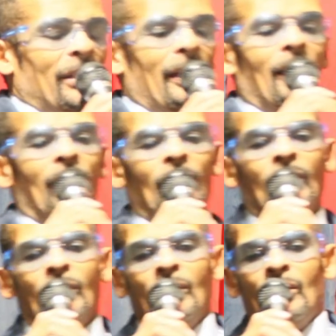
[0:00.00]

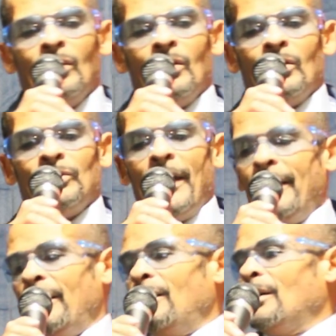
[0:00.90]
tell
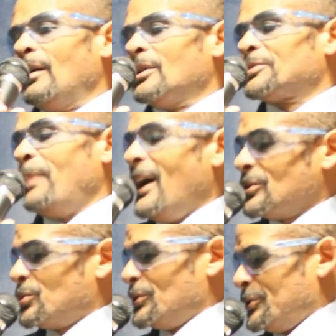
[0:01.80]
their
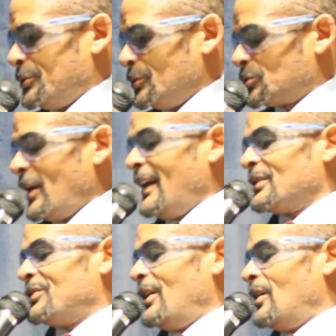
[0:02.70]
spouse what to do,
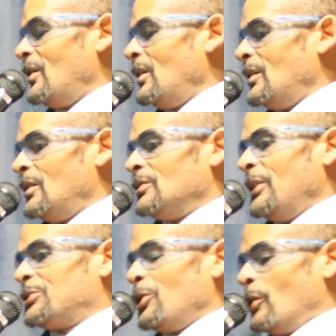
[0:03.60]
trying to tell
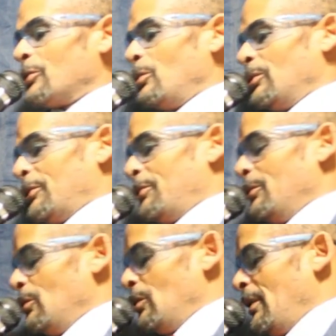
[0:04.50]
their children what to
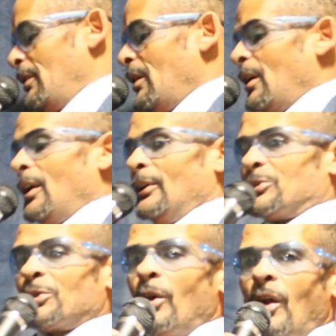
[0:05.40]
do.
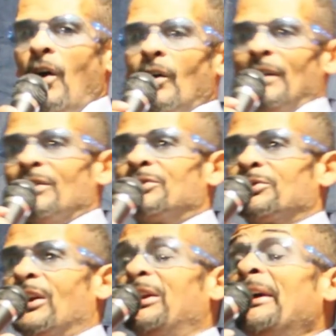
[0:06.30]
And so long as
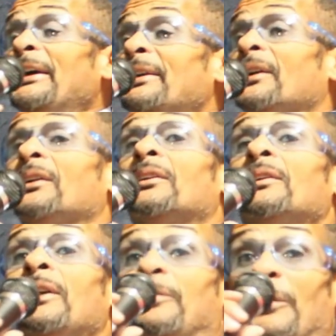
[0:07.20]
the
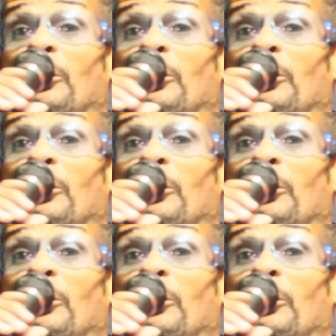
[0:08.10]
leader, if you